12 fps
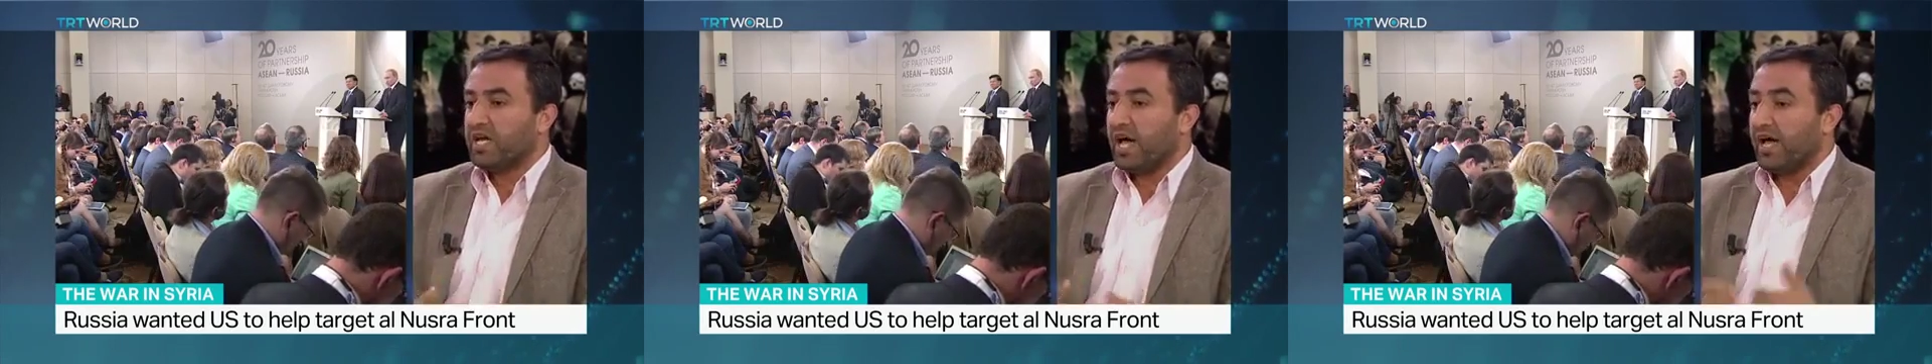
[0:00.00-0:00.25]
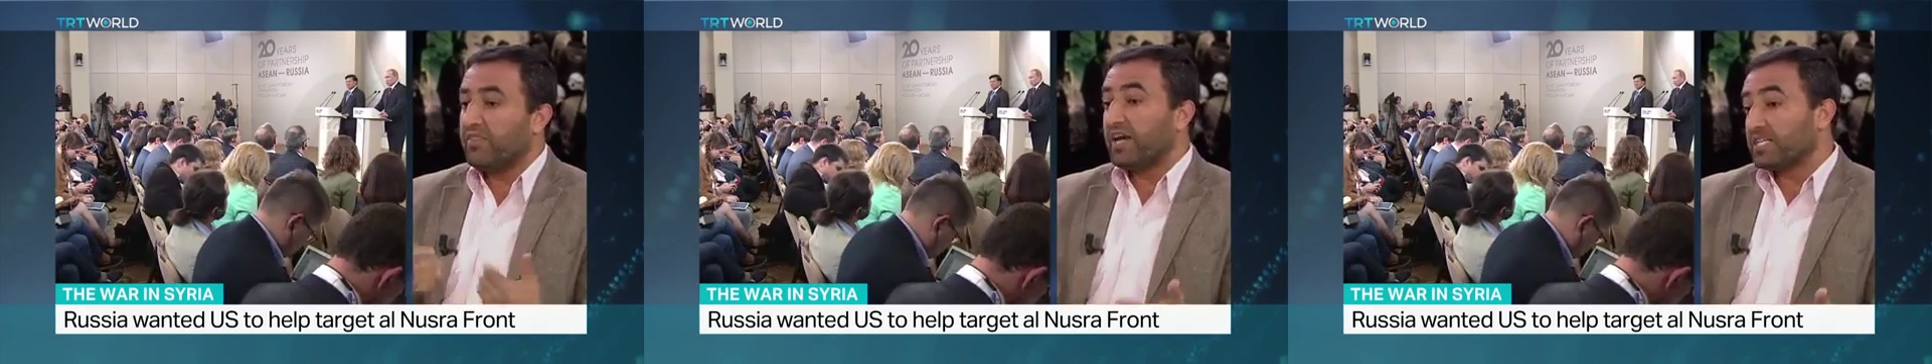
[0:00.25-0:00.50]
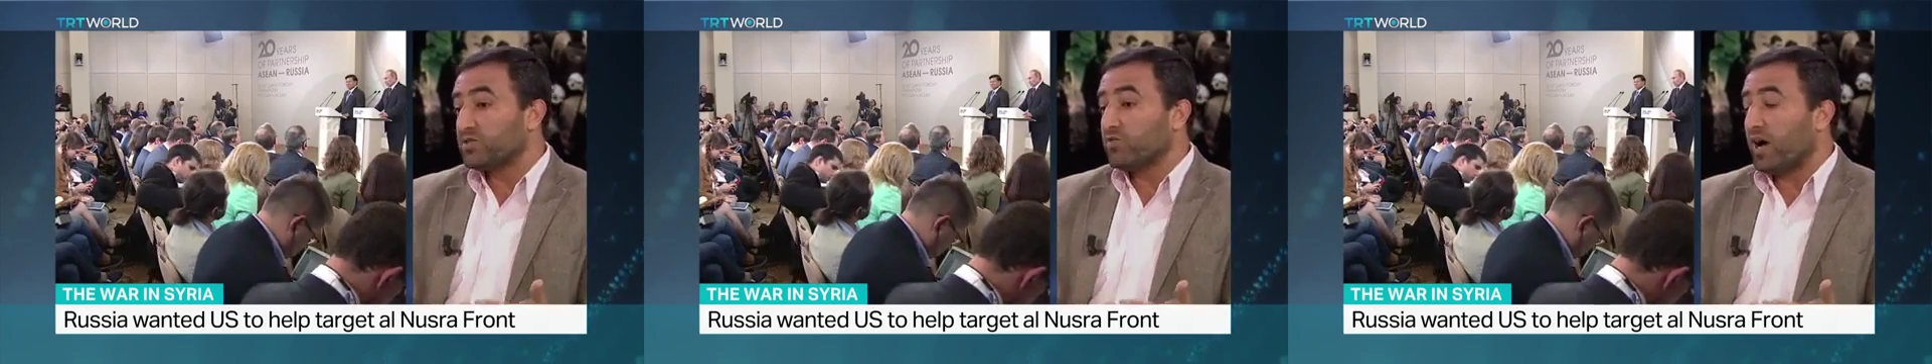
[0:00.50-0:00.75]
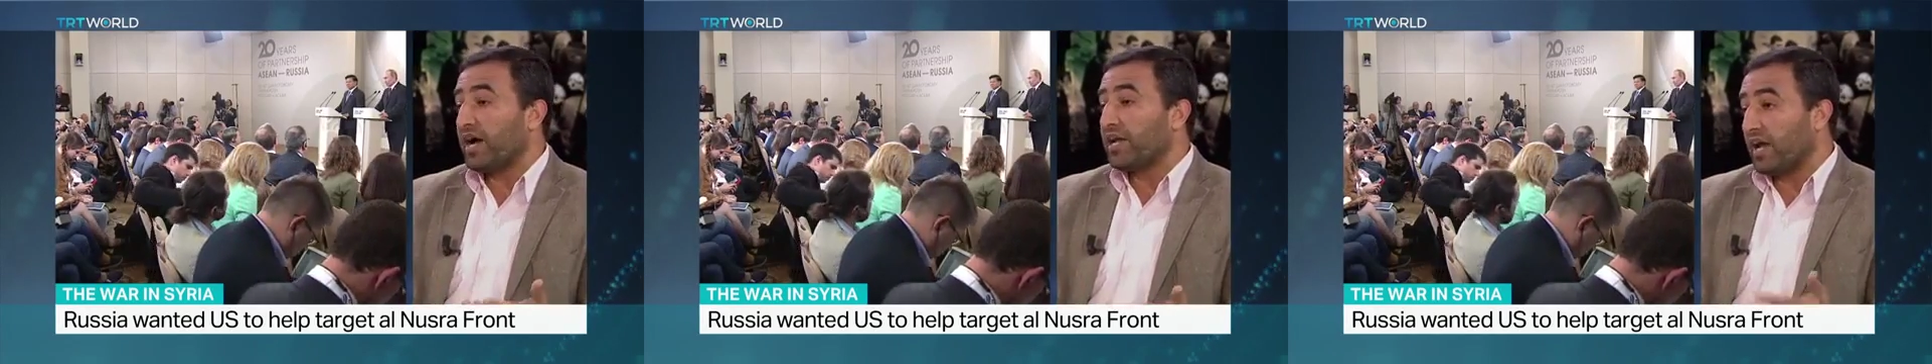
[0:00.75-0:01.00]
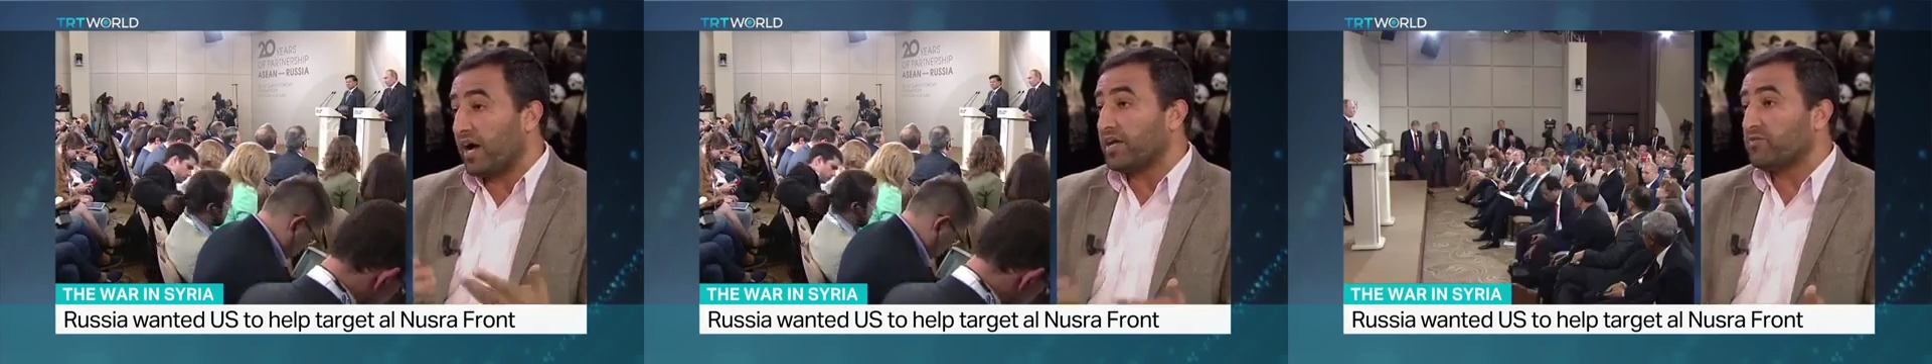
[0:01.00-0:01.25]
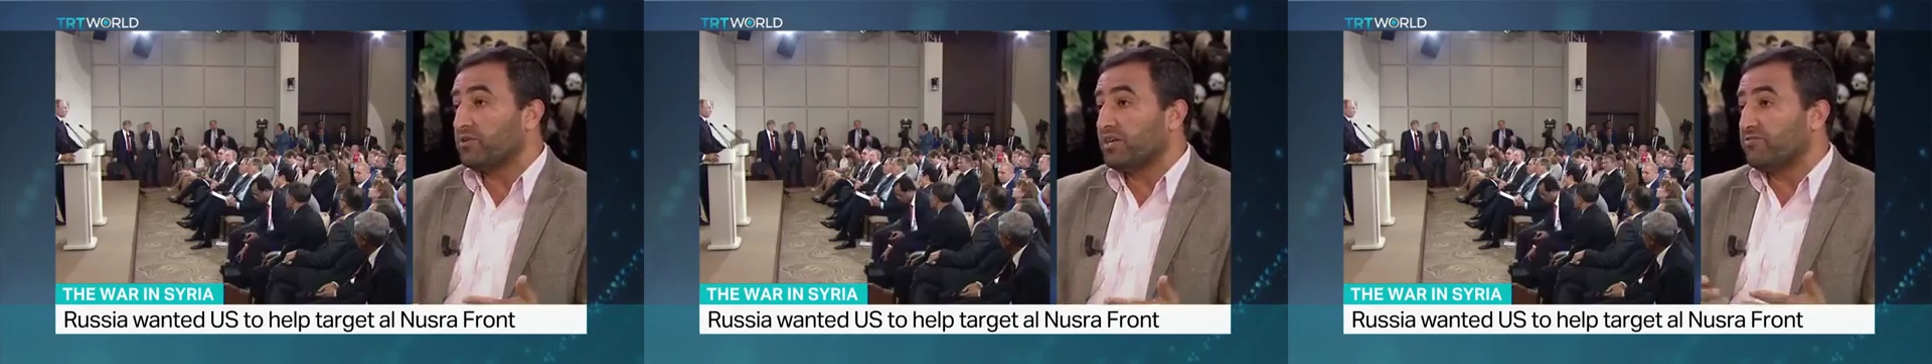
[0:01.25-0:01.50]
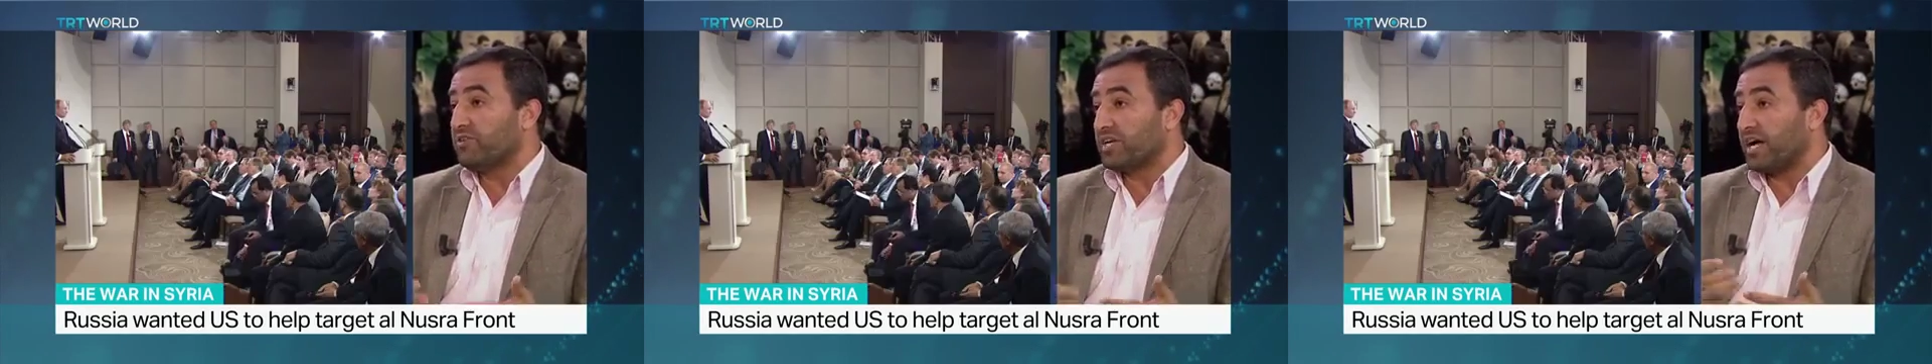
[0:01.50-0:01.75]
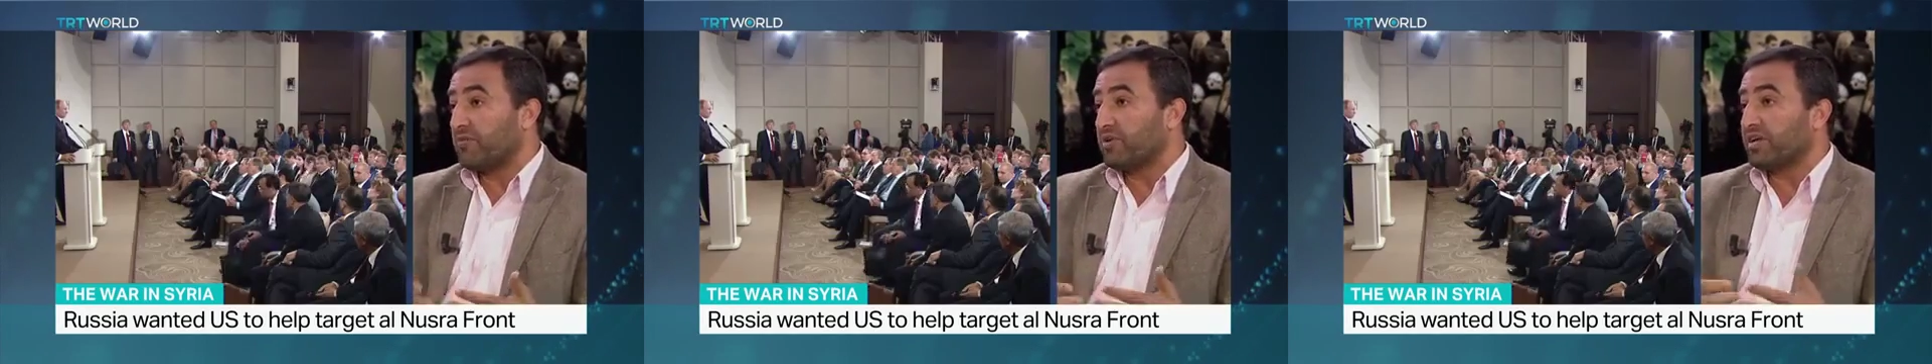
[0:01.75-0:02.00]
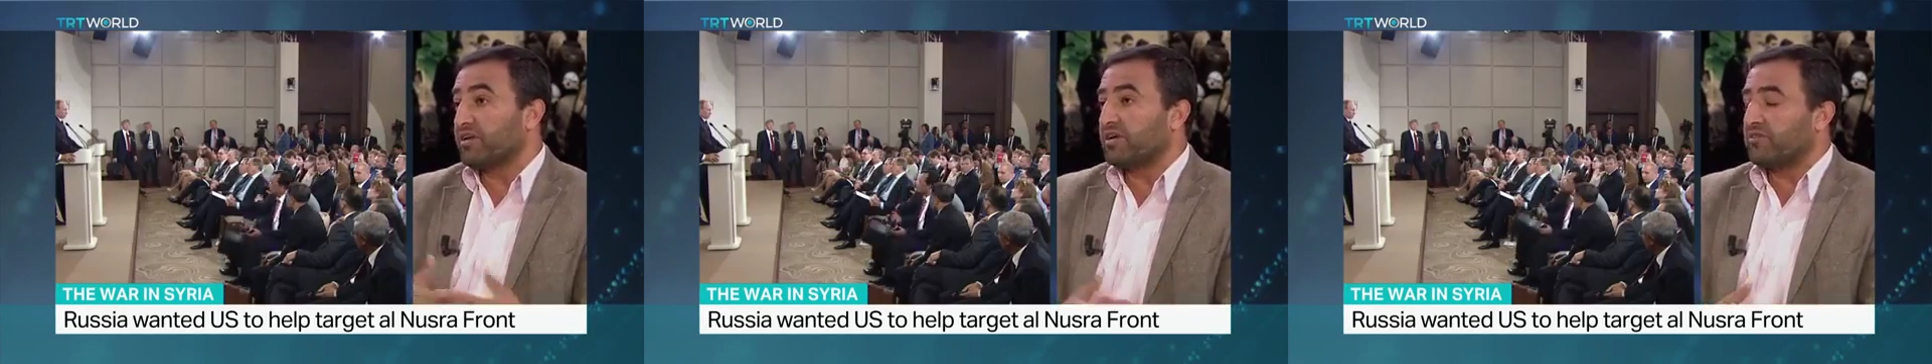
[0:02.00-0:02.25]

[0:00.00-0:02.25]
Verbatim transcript: And that's why I believe the coming